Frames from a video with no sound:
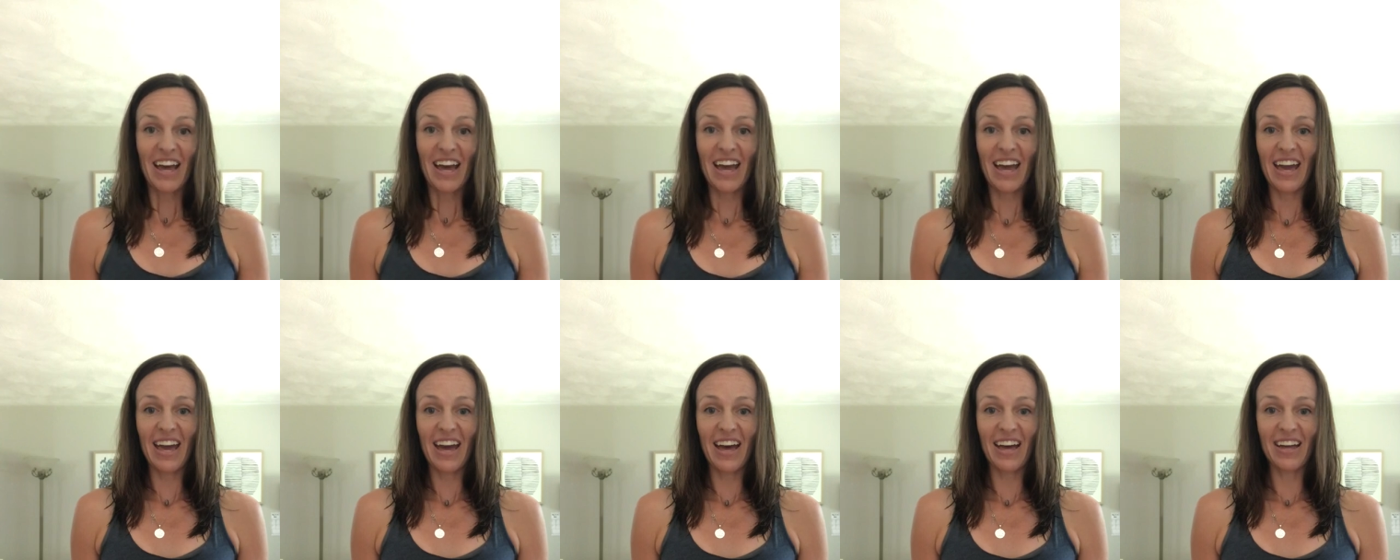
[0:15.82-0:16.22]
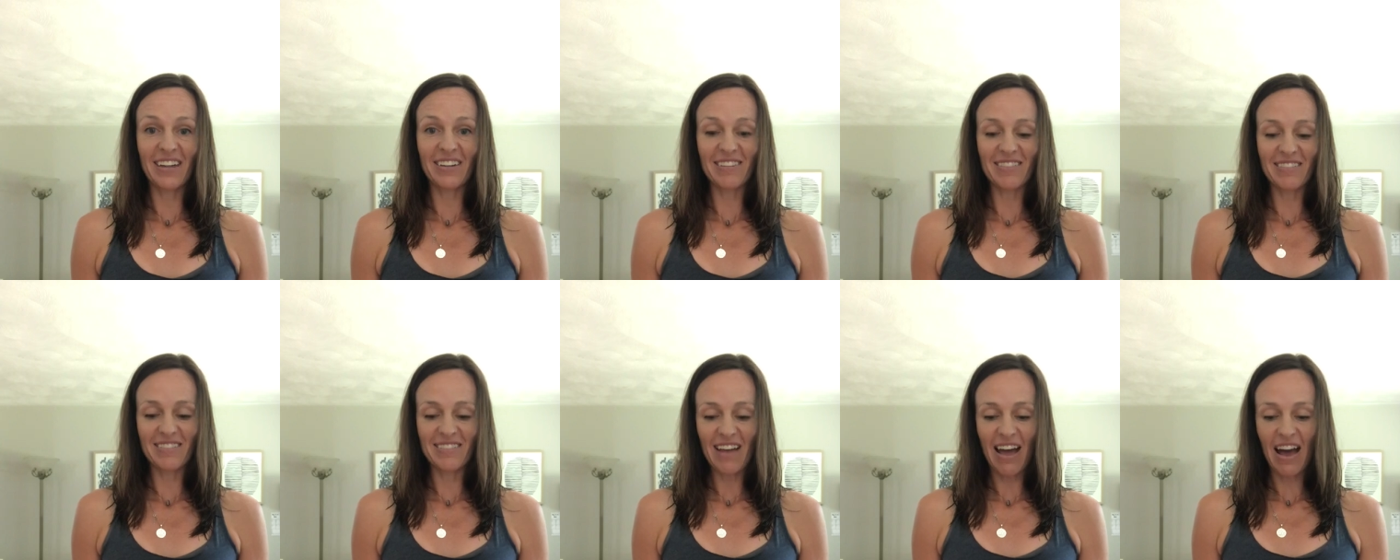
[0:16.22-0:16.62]

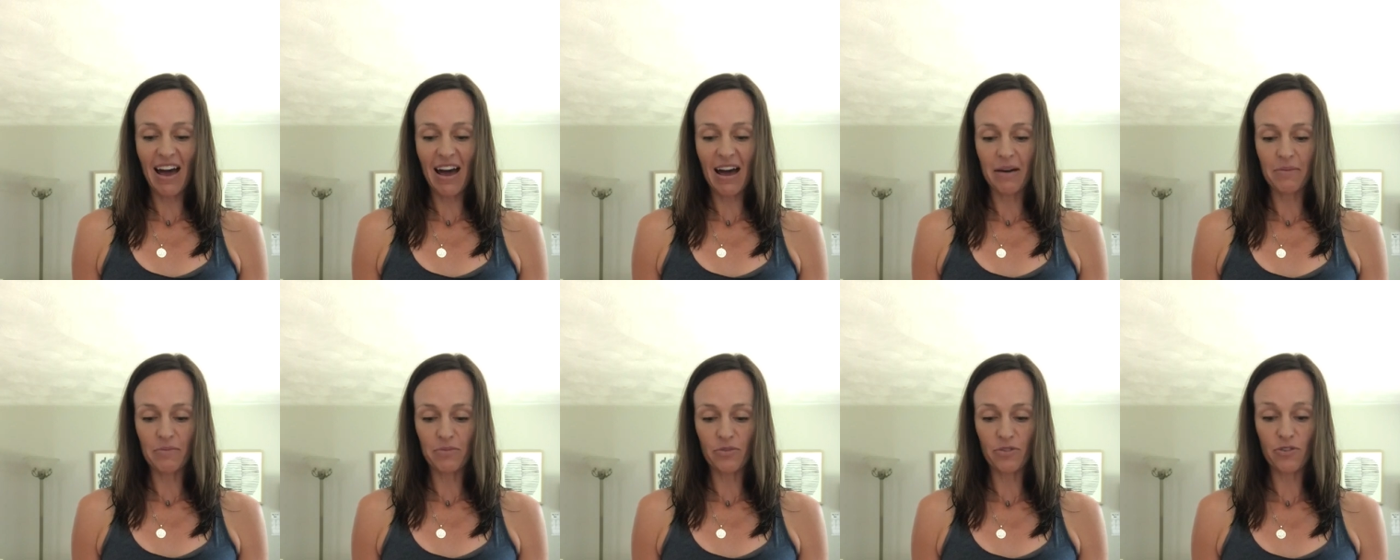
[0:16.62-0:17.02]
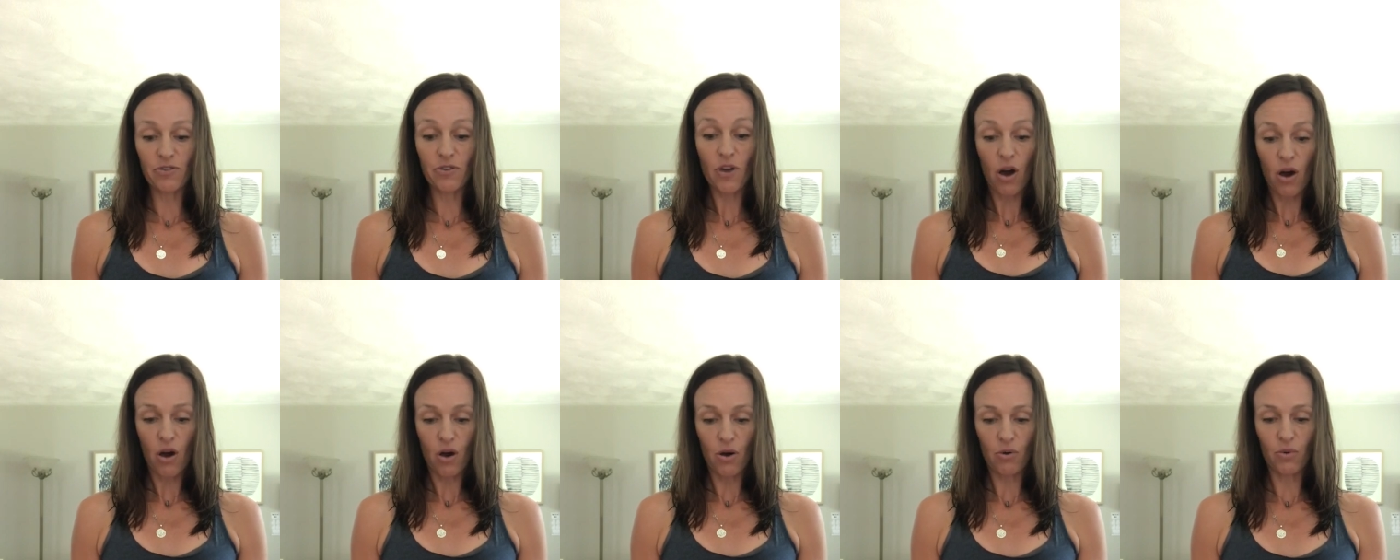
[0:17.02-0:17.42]
And
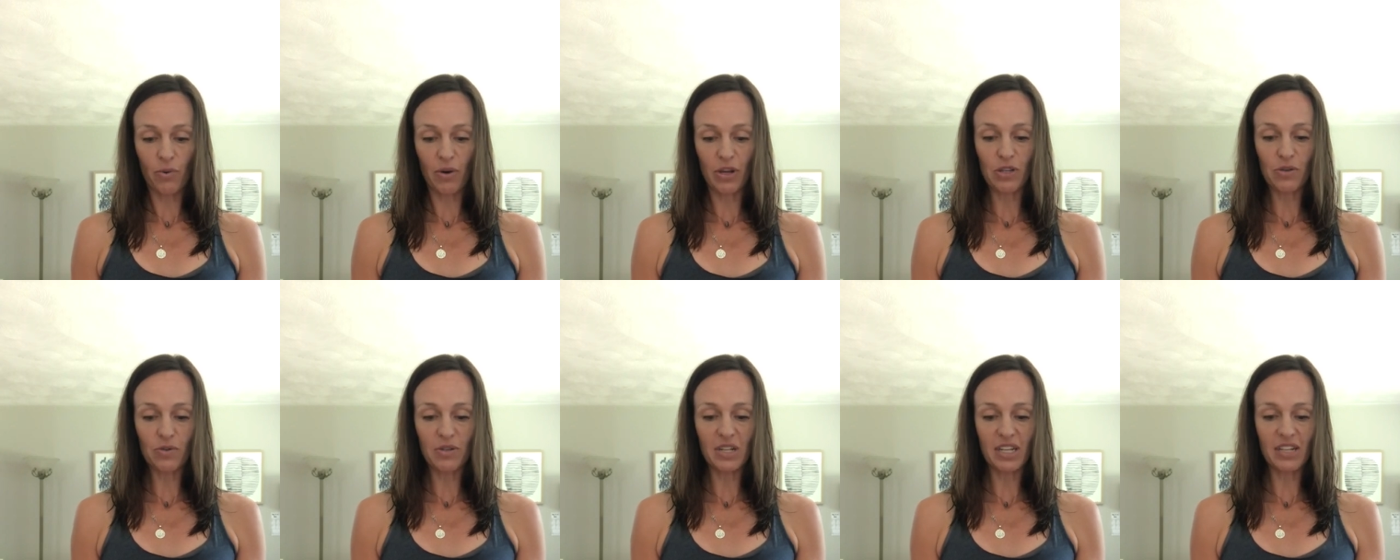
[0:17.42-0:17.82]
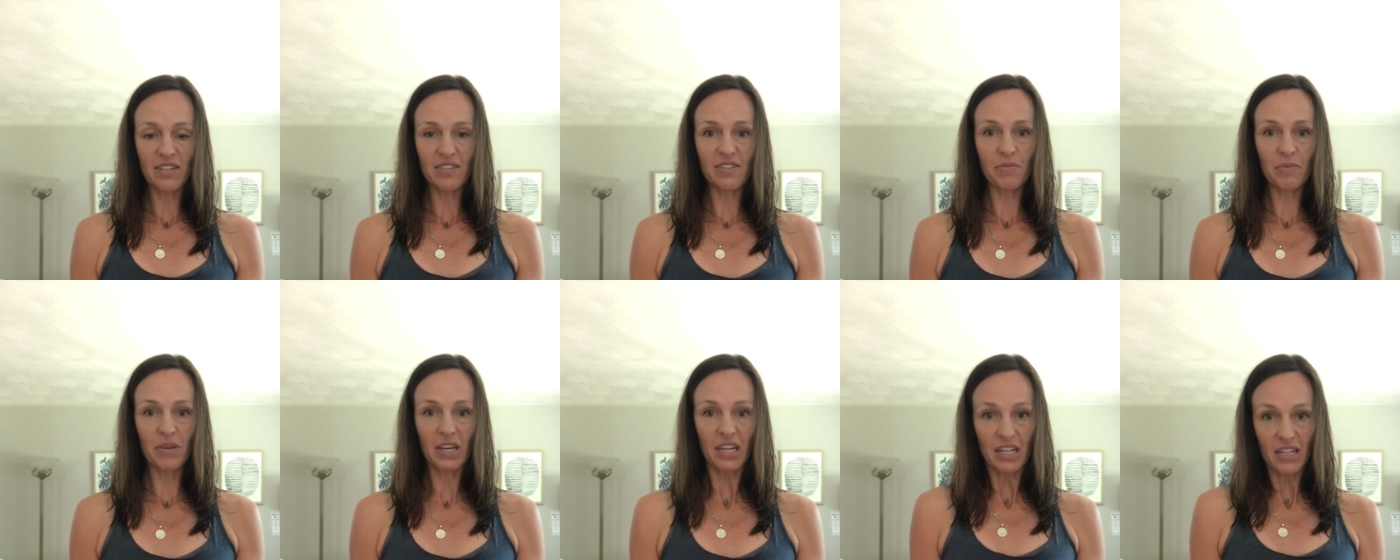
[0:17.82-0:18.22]
so what you need is
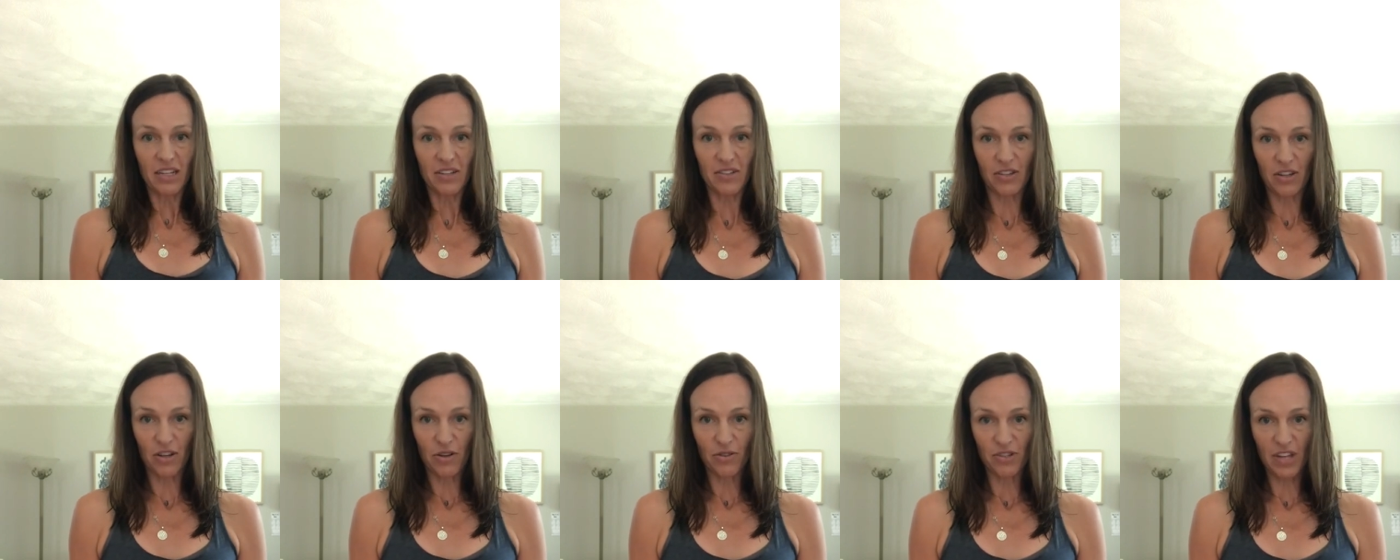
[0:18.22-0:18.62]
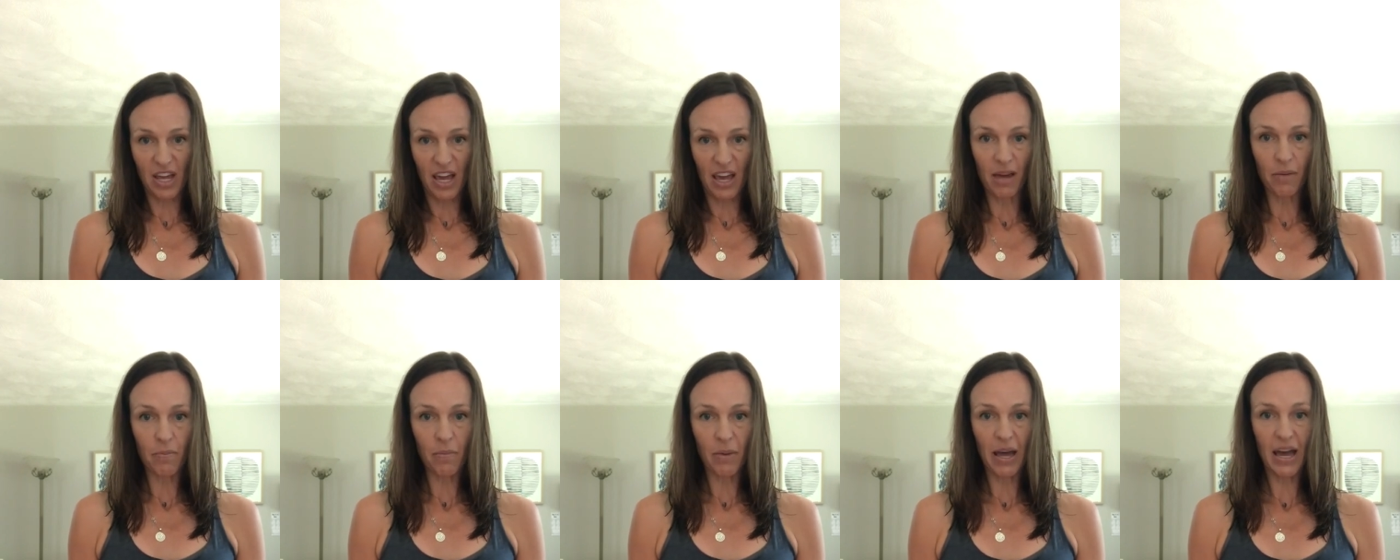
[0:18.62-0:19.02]
some
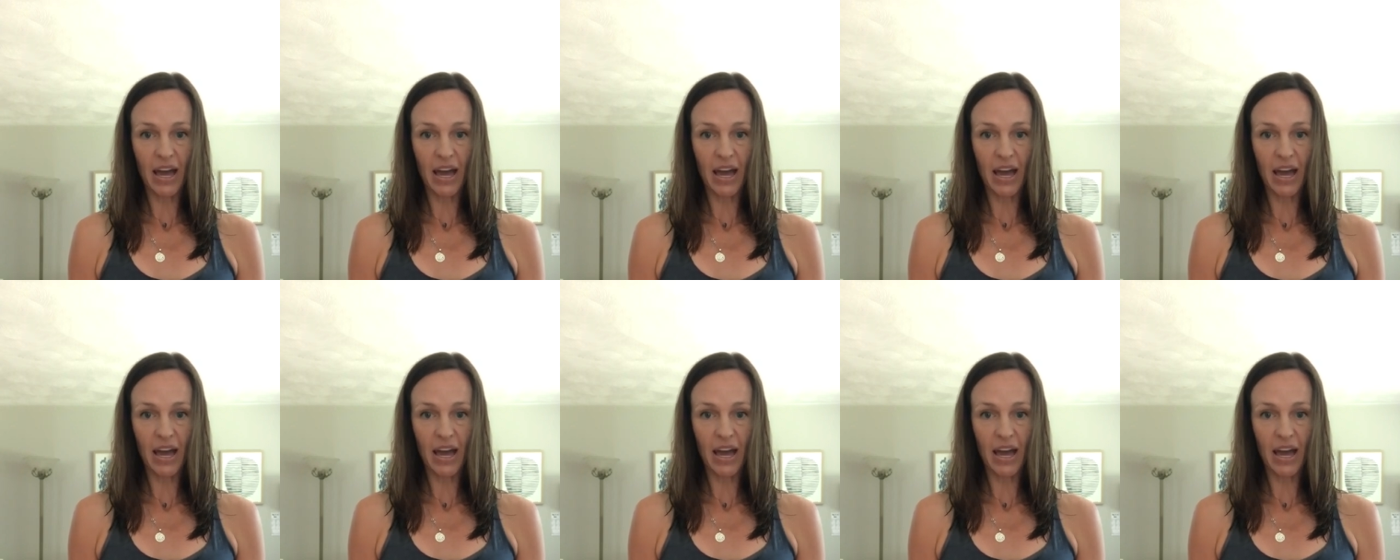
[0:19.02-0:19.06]
kinesiotape,